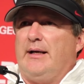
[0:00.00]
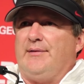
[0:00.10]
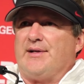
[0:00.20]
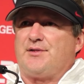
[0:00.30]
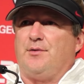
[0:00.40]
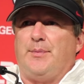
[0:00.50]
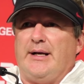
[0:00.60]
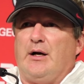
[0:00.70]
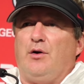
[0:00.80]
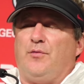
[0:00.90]
And that's going to
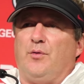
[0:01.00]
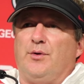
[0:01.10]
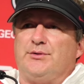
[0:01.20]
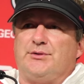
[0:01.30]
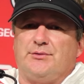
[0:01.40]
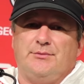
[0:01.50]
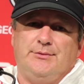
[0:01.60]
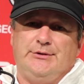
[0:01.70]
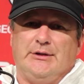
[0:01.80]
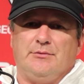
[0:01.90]
pay off for us,
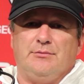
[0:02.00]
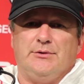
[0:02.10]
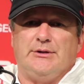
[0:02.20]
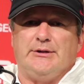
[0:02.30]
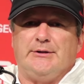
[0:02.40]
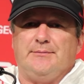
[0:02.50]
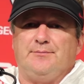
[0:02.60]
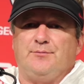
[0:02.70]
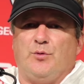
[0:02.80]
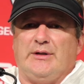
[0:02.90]
you know,
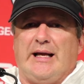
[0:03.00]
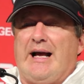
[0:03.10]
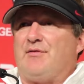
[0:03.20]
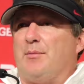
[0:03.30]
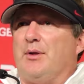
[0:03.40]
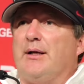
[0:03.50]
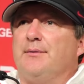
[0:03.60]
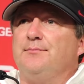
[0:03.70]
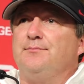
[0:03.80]
when they have to play.